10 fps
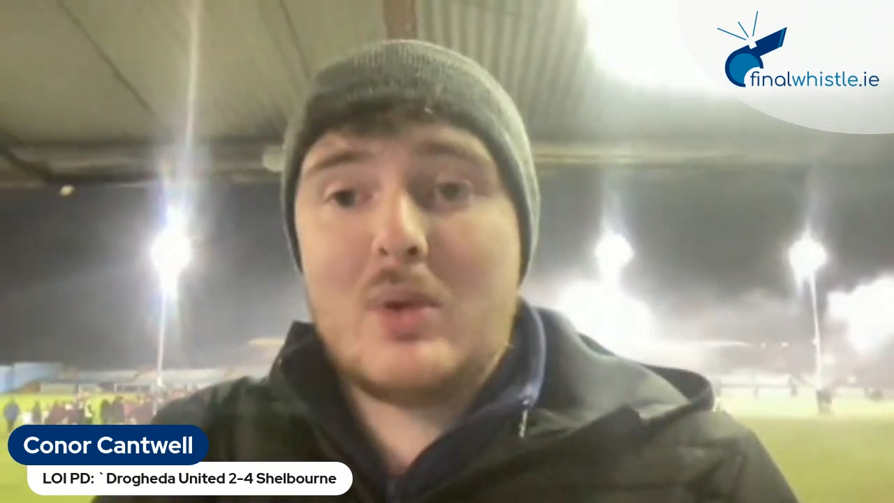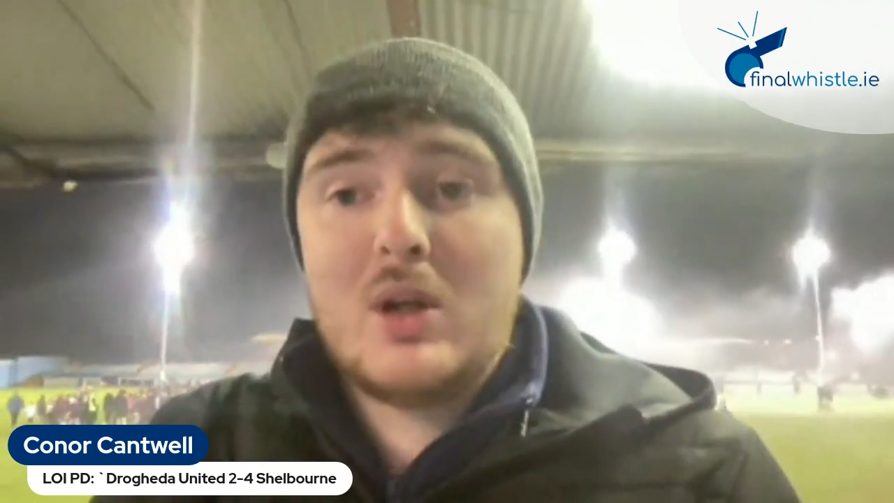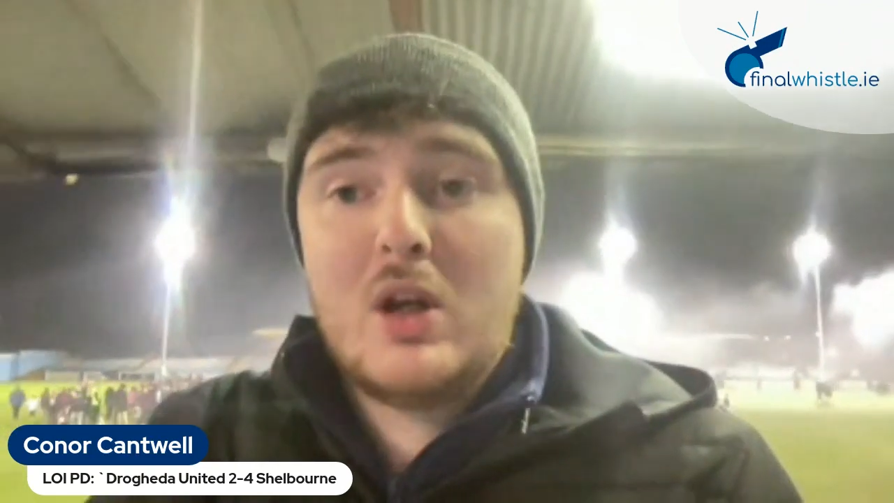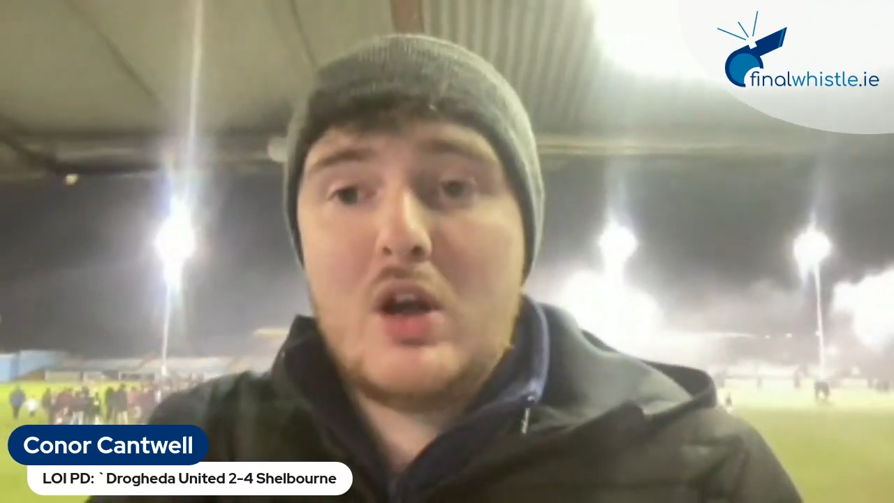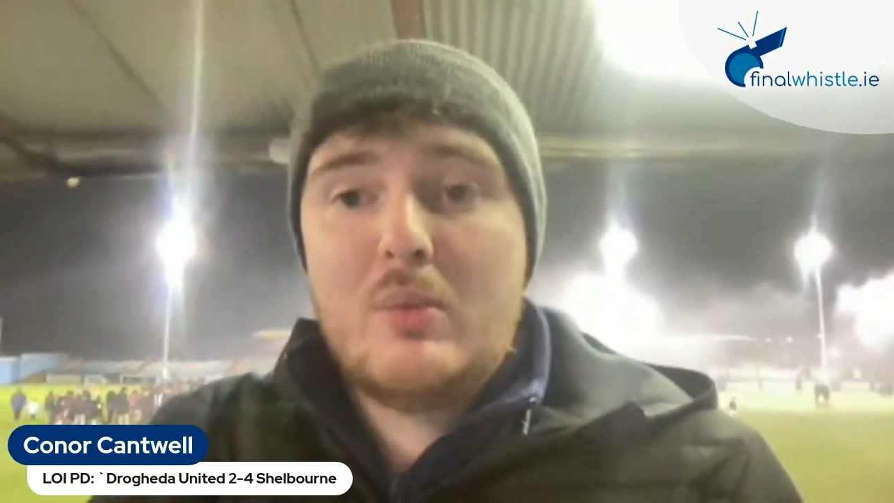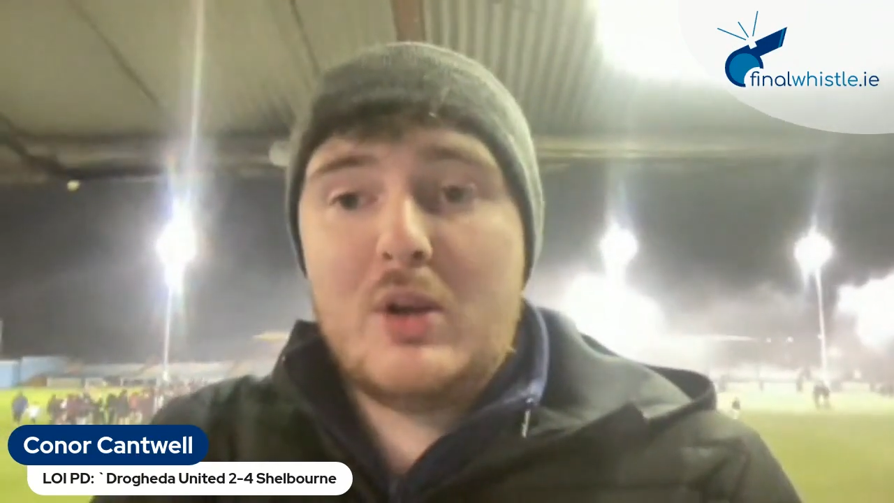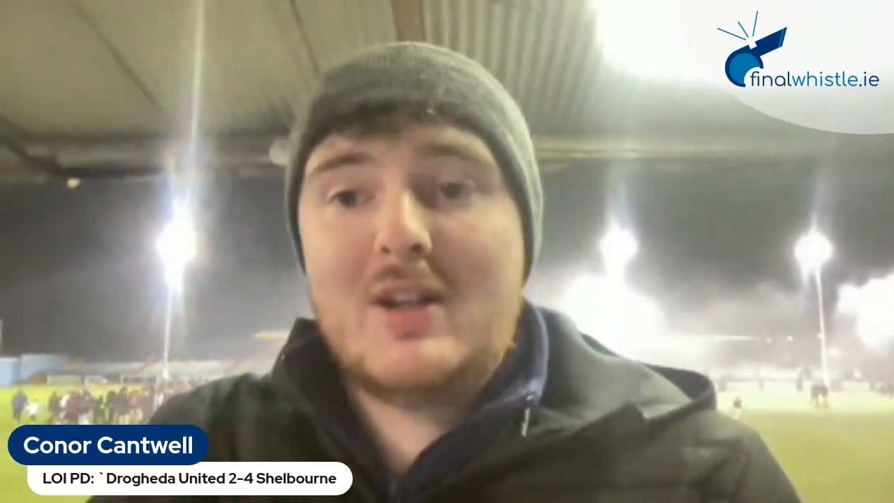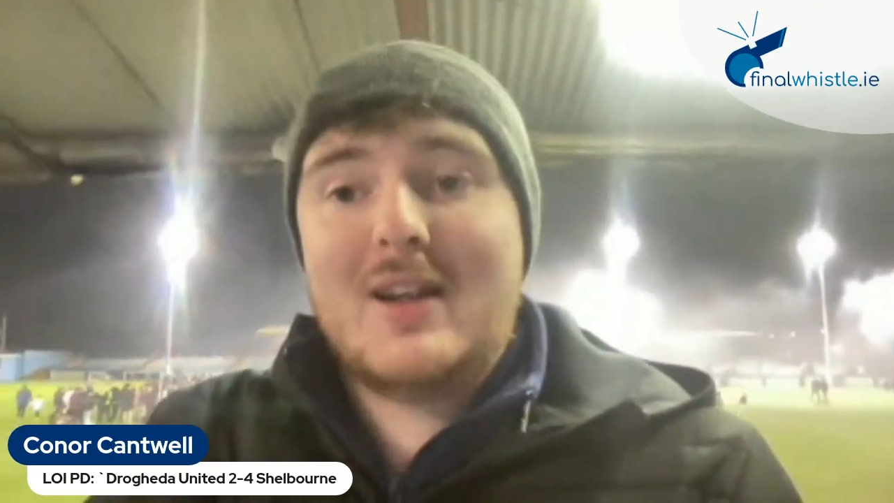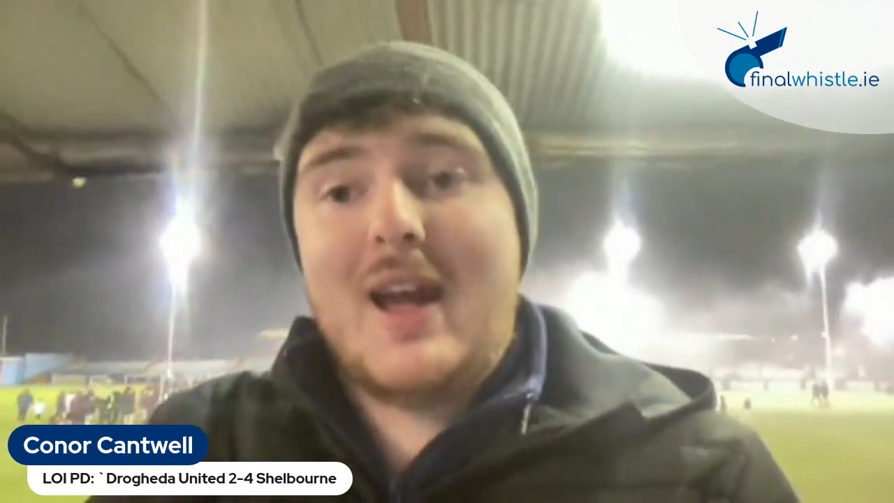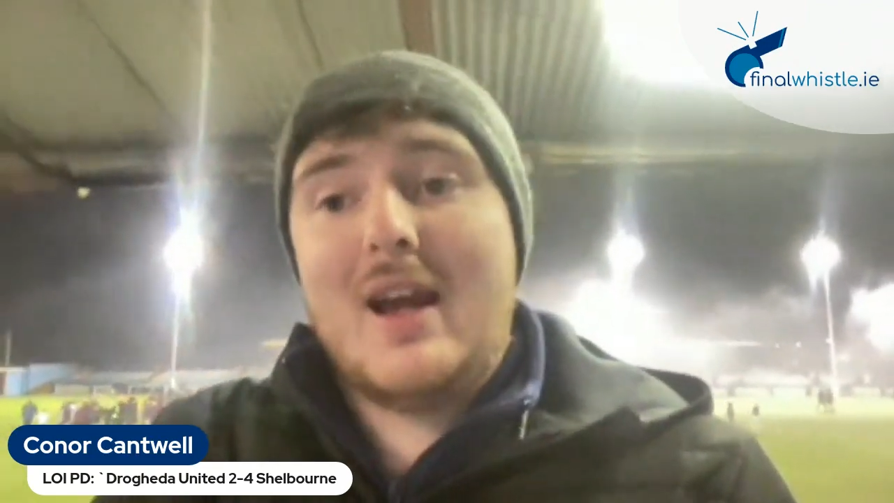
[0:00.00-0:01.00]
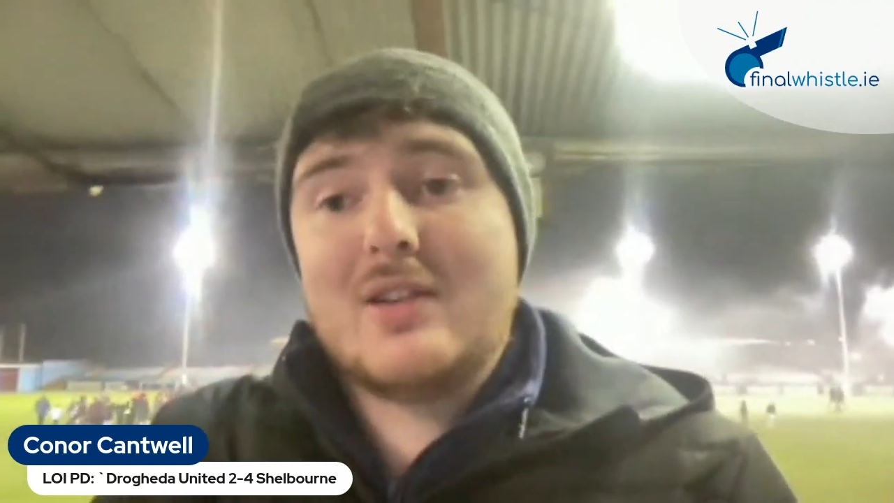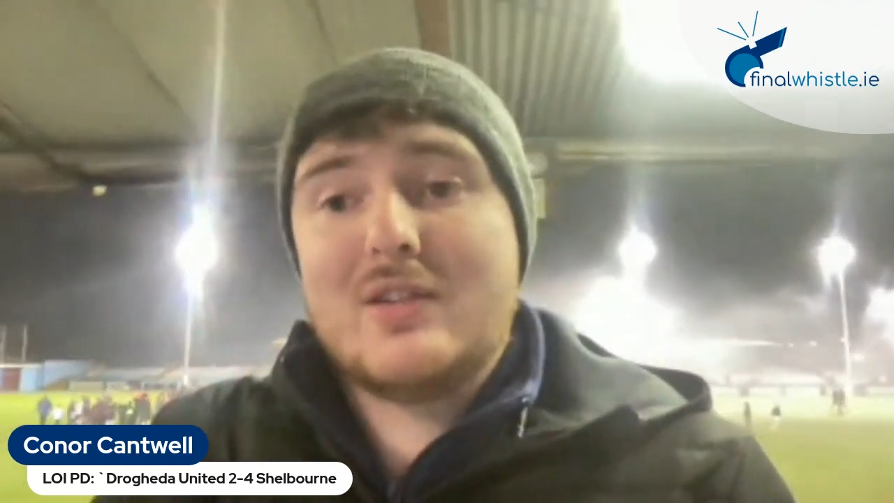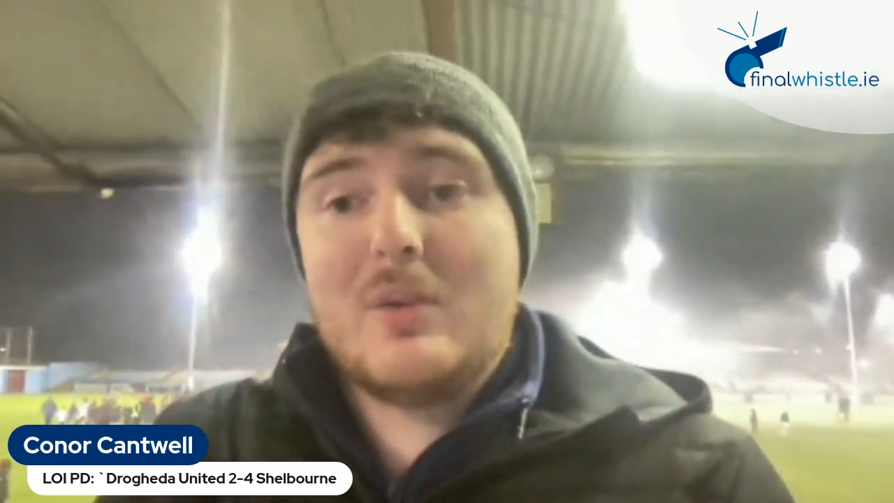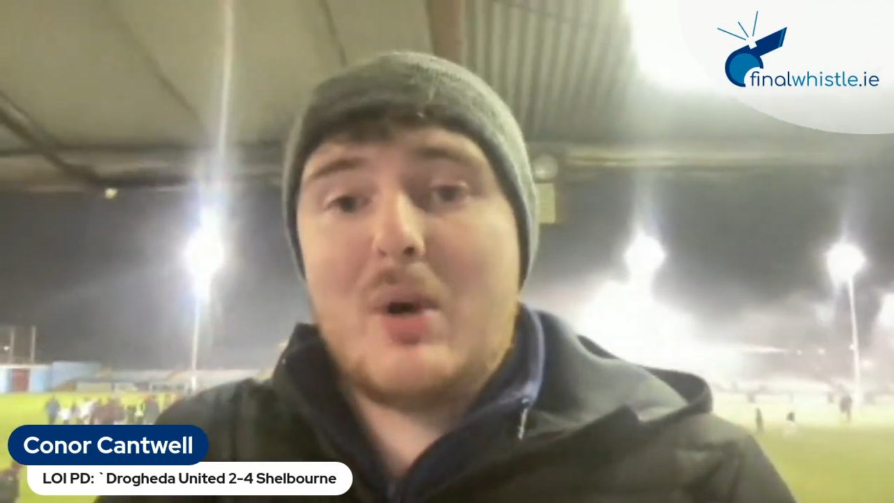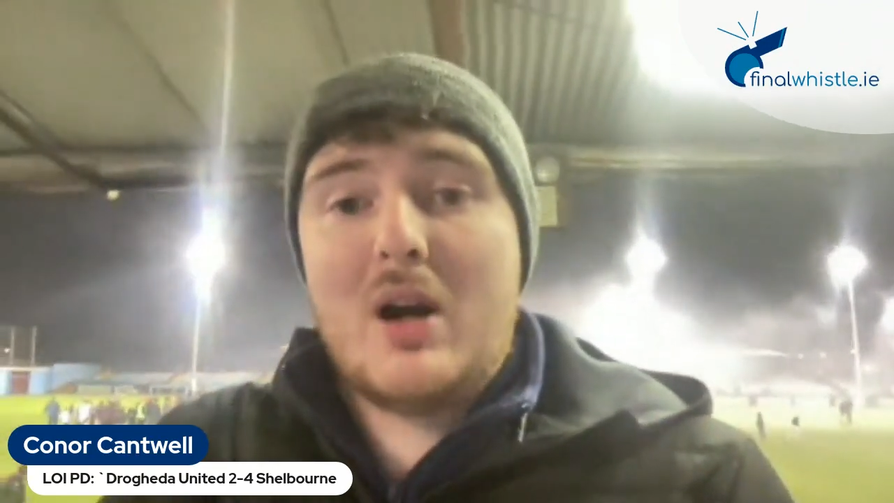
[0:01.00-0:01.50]
But in the chaos of the
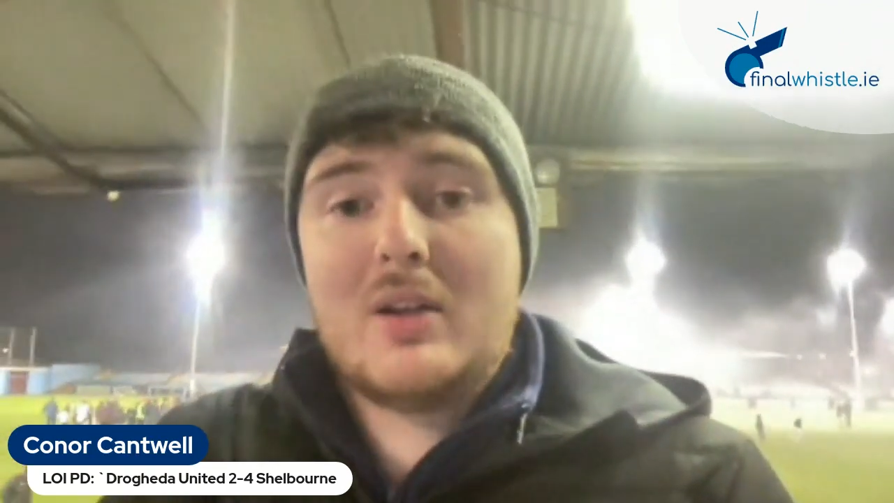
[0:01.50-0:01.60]
box,